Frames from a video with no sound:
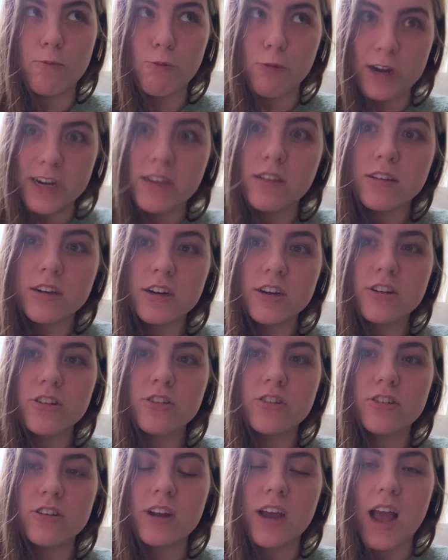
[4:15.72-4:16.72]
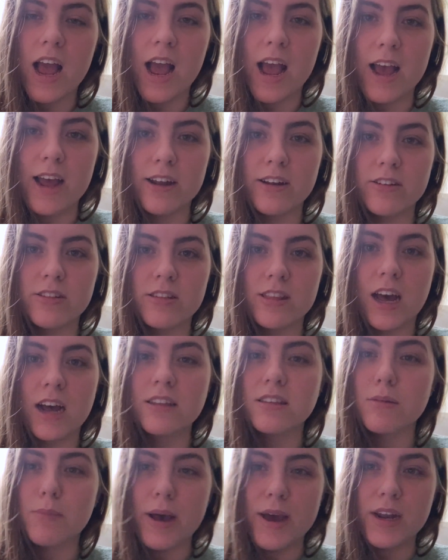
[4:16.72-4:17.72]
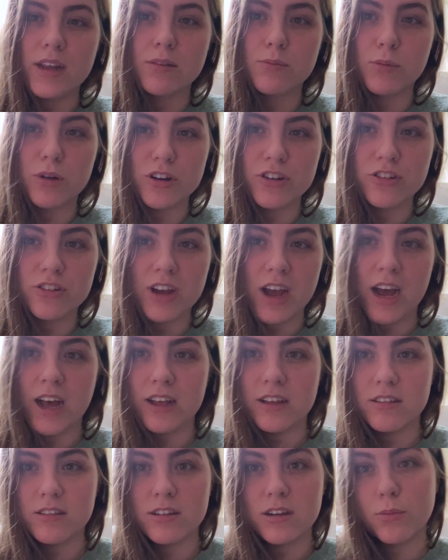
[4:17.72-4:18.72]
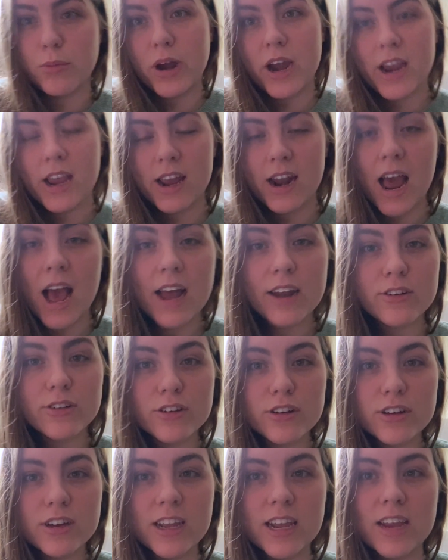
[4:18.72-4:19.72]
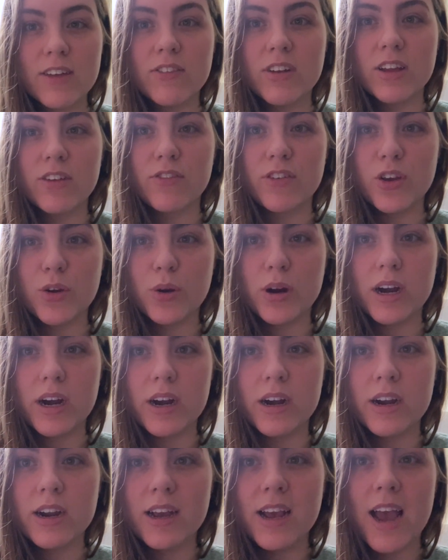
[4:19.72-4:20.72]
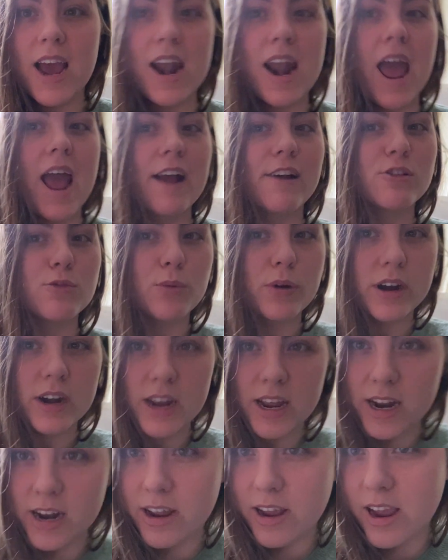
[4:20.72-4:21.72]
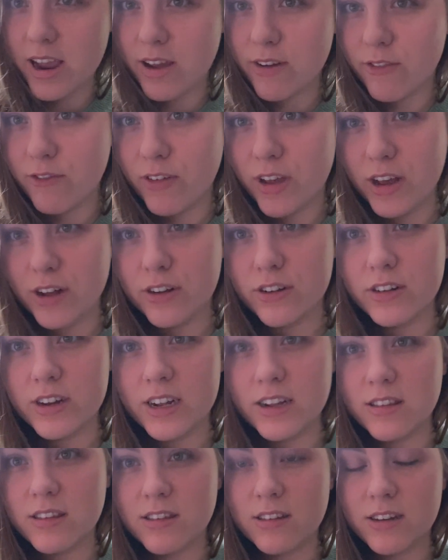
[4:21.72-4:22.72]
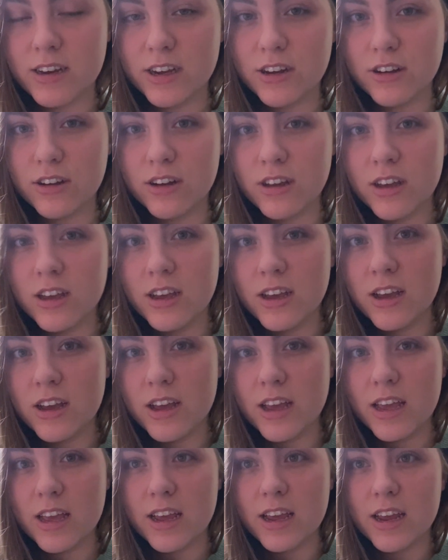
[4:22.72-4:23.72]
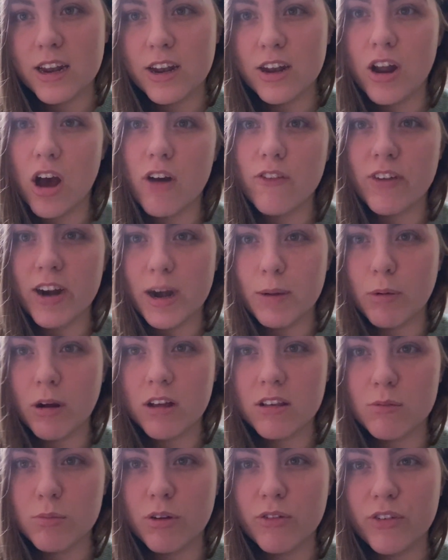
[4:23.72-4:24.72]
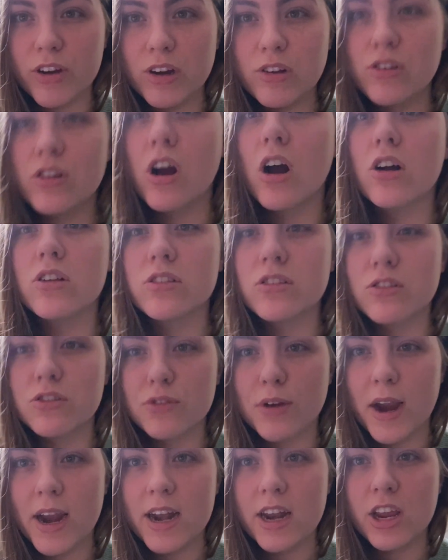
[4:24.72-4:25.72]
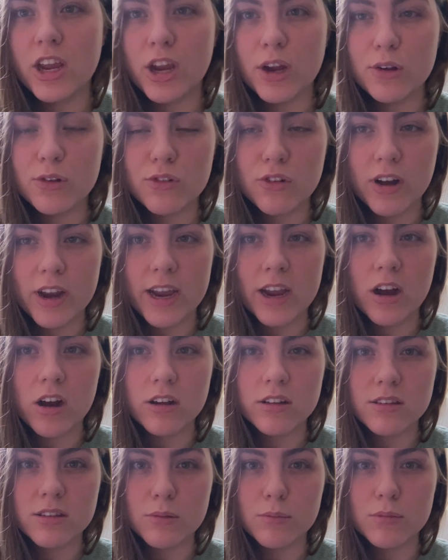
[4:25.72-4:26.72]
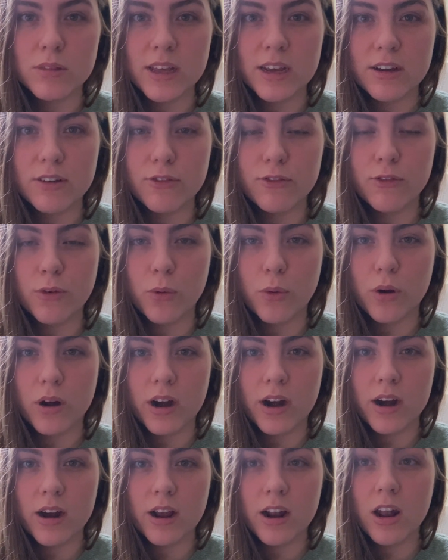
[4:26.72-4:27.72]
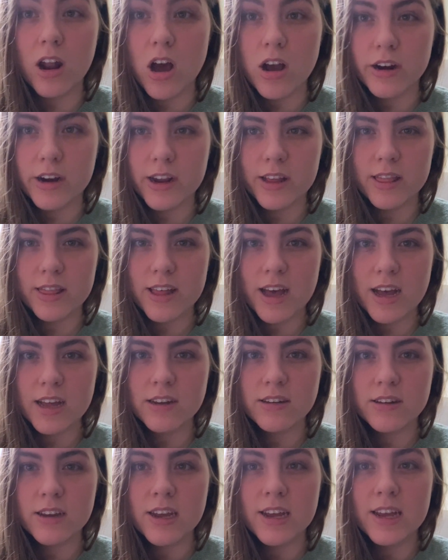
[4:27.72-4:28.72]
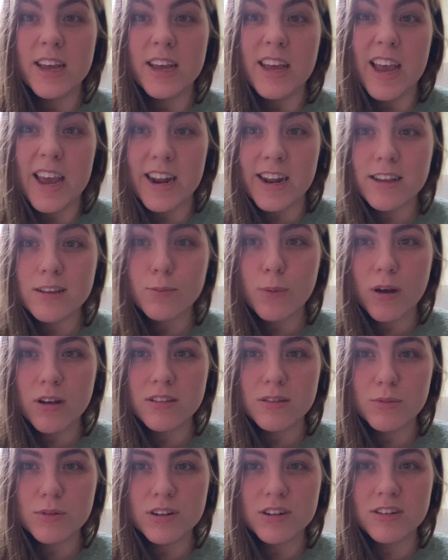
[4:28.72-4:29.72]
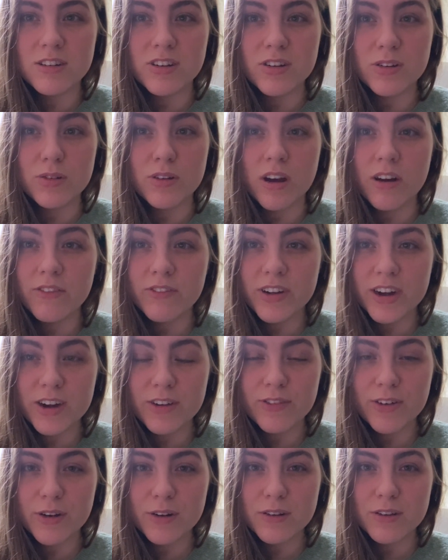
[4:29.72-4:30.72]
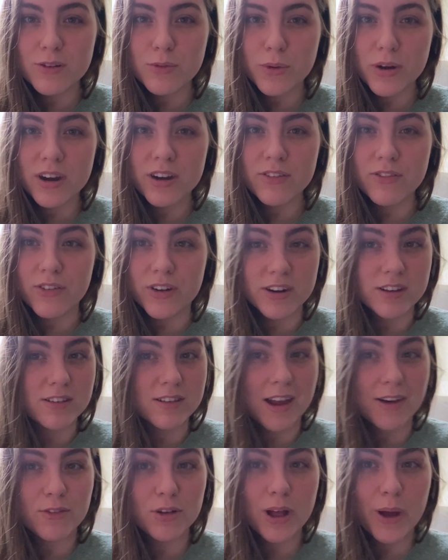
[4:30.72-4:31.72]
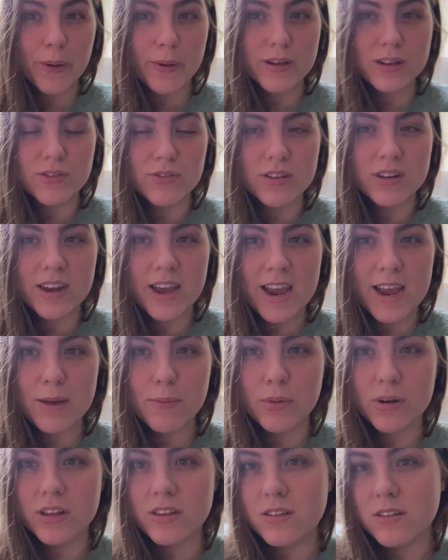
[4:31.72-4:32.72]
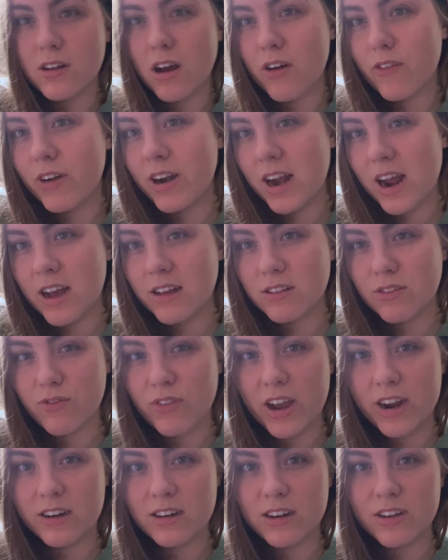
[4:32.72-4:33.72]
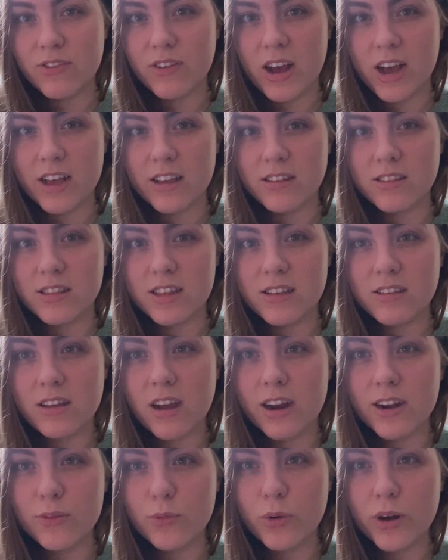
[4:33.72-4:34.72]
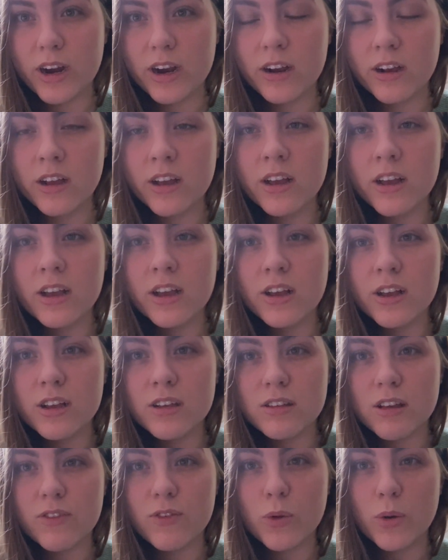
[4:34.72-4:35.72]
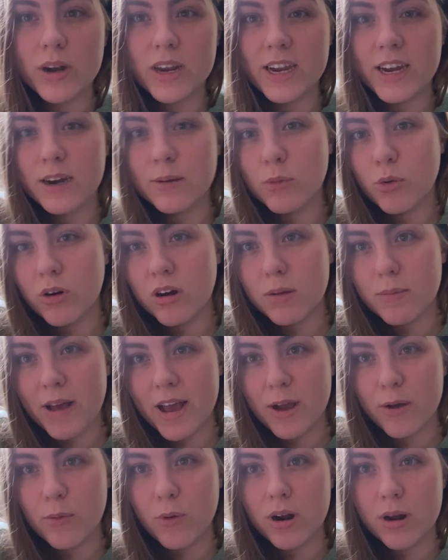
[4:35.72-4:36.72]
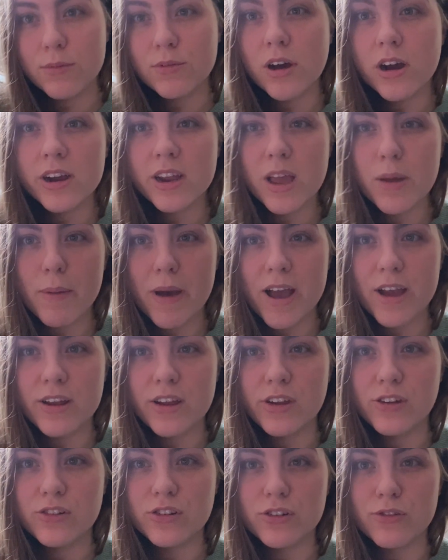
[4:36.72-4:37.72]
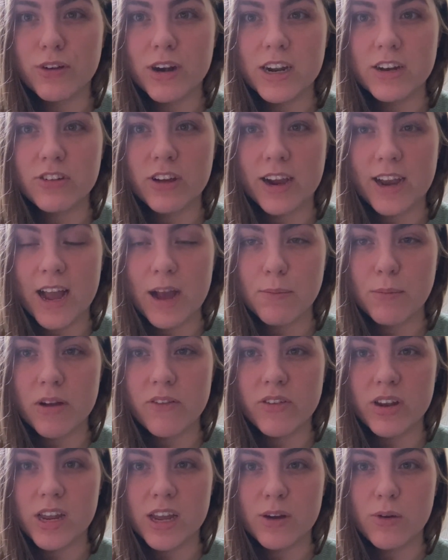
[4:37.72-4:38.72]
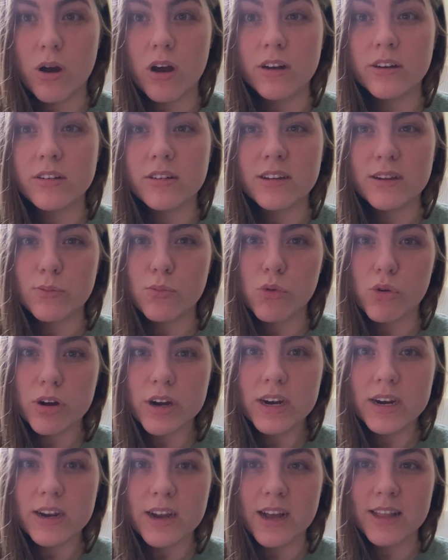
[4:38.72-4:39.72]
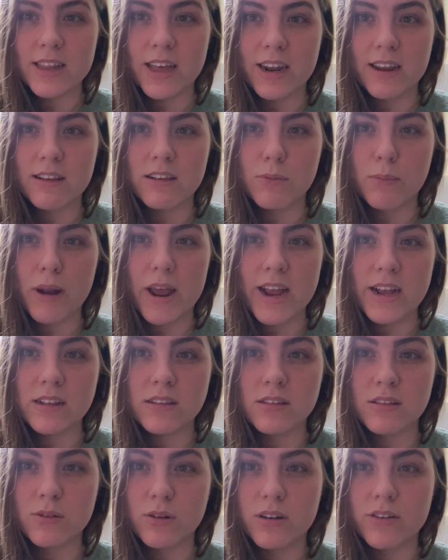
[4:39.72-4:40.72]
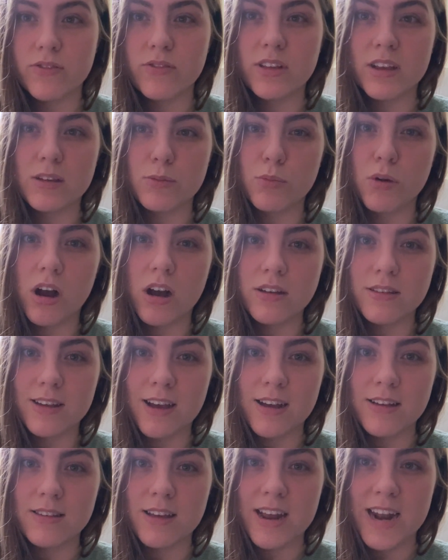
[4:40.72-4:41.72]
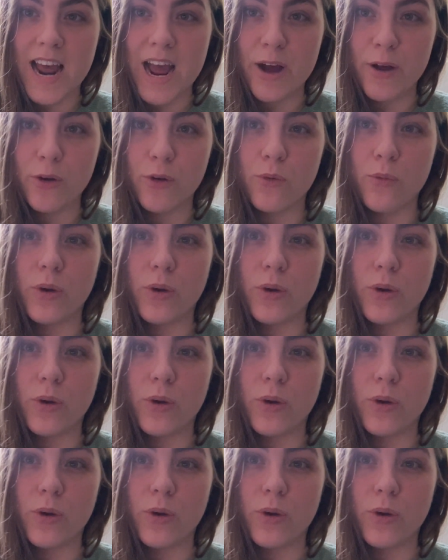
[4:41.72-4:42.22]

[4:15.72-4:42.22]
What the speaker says: research, and that's about as much as your brain can handle. Even if you are an expert in a field, it's still not very possible for you to concentrate hugely on something for longer than that. It is possible to do not very focused work for several hours of the day, but it's not really as effective as this kind of work. So if you want to hear more about what I'm talking about, you should really check out my video on deep work, and that explains sort of this process and how it